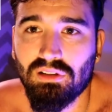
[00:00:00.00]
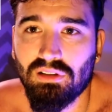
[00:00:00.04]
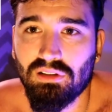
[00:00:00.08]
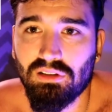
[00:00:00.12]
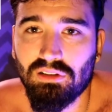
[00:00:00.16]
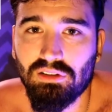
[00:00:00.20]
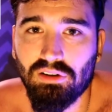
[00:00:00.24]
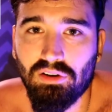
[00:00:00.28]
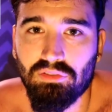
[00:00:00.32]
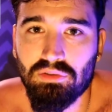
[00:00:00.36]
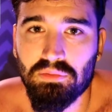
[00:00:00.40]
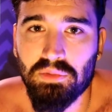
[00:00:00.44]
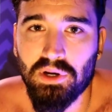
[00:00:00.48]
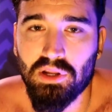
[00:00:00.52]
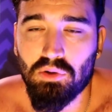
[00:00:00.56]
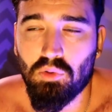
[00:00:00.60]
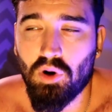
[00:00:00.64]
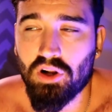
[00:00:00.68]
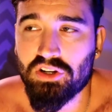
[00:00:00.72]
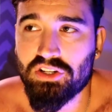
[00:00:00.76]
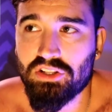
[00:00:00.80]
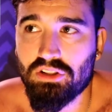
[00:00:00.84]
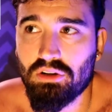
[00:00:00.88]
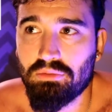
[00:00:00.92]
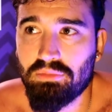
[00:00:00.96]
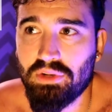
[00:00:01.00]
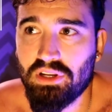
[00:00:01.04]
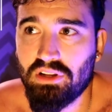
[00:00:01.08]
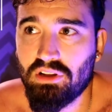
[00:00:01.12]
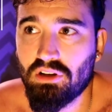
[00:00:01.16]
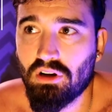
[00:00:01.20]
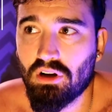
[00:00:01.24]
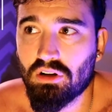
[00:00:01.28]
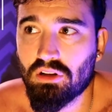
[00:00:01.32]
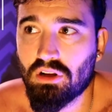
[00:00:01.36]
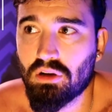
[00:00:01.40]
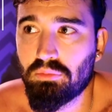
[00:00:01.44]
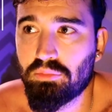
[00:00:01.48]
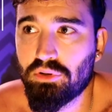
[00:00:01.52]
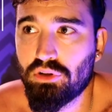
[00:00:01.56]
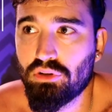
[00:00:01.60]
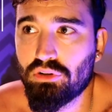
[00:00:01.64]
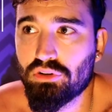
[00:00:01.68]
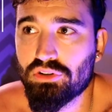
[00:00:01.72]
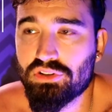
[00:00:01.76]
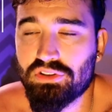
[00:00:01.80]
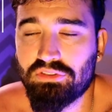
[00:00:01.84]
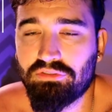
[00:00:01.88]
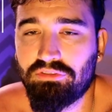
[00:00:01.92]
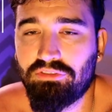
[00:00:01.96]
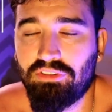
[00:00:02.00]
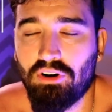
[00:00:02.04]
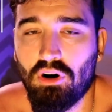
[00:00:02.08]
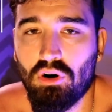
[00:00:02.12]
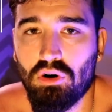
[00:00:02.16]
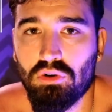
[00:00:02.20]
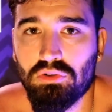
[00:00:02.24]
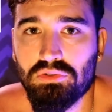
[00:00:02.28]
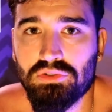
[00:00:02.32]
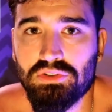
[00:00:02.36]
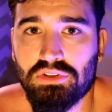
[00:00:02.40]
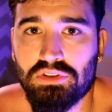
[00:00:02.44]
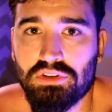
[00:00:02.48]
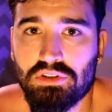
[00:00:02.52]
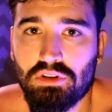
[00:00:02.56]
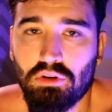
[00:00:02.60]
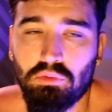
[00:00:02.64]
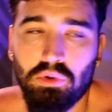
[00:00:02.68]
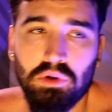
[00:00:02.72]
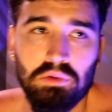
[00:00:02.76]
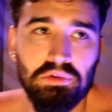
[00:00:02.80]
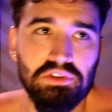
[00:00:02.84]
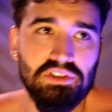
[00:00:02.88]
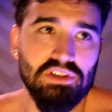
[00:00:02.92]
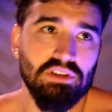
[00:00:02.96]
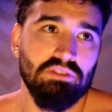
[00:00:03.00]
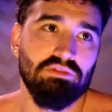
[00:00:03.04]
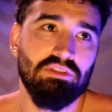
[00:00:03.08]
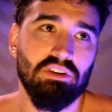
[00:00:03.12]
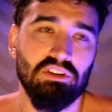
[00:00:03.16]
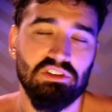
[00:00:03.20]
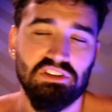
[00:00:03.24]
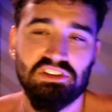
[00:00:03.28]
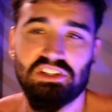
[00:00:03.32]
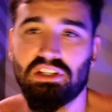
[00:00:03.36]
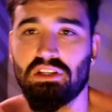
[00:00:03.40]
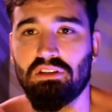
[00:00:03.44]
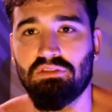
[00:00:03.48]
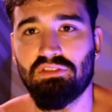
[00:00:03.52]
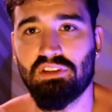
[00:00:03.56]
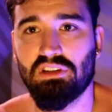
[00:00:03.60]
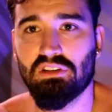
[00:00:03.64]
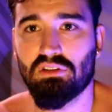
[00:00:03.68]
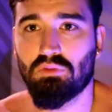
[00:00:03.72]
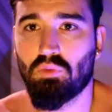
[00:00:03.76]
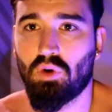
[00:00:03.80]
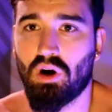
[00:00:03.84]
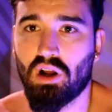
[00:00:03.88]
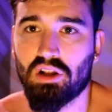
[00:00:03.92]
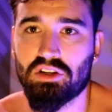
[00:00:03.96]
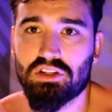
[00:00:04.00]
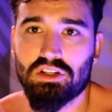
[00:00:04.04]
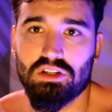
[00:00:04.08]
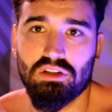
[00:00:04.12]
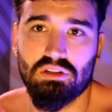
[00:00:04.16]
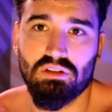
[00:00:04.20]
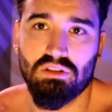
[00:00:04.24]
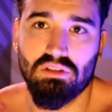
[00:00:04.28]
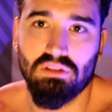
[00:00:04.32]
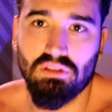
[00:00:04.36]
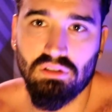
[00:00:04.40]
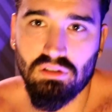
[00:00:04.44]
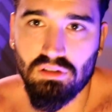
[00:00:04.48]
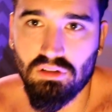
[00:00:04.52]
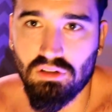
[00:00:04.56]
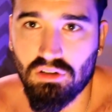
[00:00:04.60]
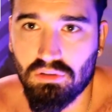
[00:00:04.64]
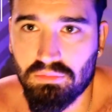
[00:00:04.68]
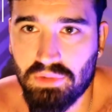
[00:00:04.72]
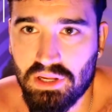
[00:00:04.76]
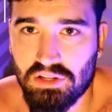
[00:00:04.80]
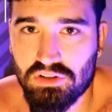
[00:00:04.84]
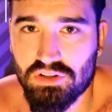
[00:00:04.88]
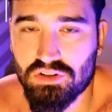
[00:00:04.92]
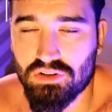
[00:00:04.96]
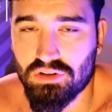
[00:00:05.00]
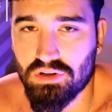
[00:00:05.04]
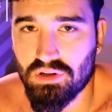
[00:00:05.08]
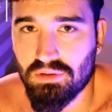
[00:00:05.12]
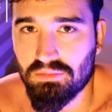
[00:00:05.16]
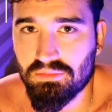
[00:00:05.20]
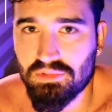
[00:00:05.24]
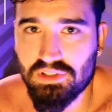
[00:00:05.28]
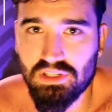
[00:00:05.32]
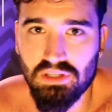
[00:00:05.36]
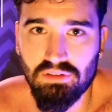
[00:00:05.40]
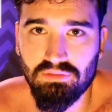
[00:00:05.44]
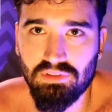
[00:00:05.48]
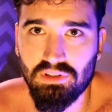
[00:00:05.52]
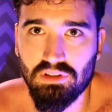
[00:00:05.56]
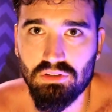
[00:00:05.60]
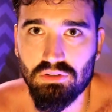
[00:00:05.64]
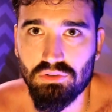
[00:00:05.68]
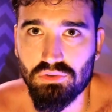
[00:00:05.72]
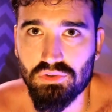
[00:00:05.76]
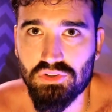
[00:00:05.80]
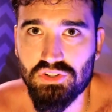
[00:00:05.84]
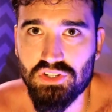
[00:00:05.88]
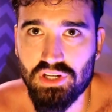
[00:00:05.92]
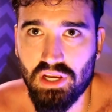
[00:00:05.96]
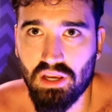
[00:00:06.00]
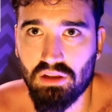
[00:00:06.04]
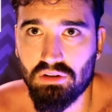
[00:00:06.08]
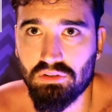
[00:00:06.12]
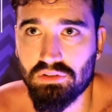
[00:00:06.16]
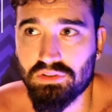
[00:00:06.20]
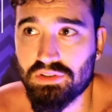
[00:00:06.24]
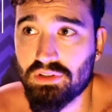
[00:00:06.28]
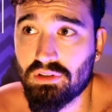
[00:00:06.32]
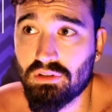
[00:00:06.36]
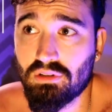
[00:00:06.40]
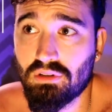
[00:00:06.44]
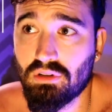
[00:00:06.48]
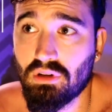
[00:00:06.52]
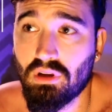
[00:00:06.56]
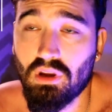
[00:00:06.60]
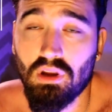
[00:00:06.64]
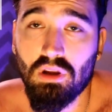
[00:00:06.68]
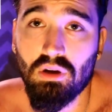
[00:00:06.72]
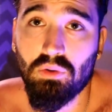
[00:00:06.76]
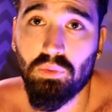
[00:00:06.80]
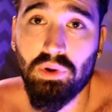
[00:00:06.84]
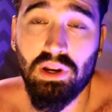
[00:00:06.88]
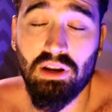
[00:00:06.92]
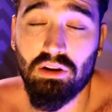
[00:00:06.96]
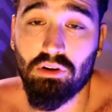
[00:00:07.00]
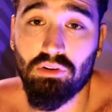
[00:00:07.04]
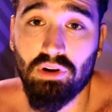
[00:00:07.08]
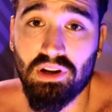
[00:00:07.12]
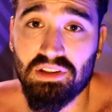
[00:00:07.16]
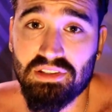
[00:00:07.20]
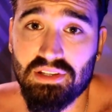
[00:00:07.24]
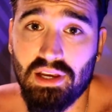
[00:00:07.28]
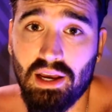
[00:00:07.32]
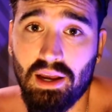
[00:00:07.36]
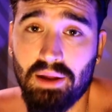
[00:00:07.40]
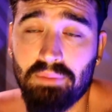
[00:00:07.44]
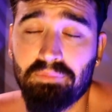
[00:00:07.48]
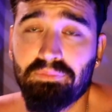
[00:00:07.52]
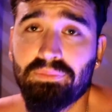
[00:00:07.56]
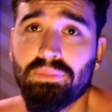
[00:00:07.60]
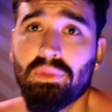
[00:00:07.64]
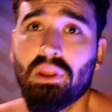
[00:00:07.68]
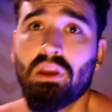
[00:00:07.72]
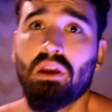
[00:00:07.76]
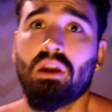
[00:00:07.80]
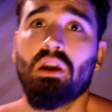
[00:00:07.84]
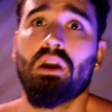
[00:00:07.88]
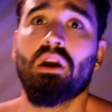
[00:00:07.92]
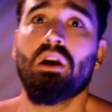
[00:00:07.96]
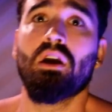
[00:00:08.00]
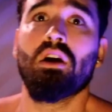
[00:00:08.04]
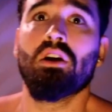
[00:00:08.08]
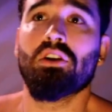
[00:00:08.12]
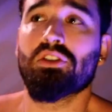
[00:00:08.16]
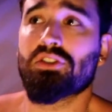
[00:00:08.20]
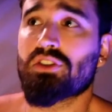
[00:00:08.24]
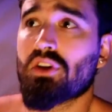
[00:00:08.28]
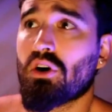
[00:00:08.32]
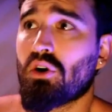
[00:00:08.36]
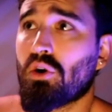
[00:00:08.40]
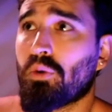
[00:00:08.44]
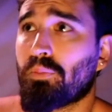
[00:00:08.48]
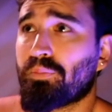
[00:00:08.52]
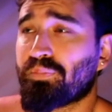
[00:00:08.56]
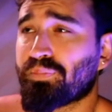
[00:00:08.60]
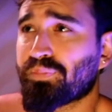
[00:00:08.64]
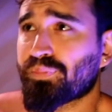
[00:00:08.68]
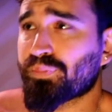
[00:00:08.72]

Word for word: you know everybody watching their media on computers and phones so we would sit in front of the tv and watch you know mainstream tv and news channels and we had a great time so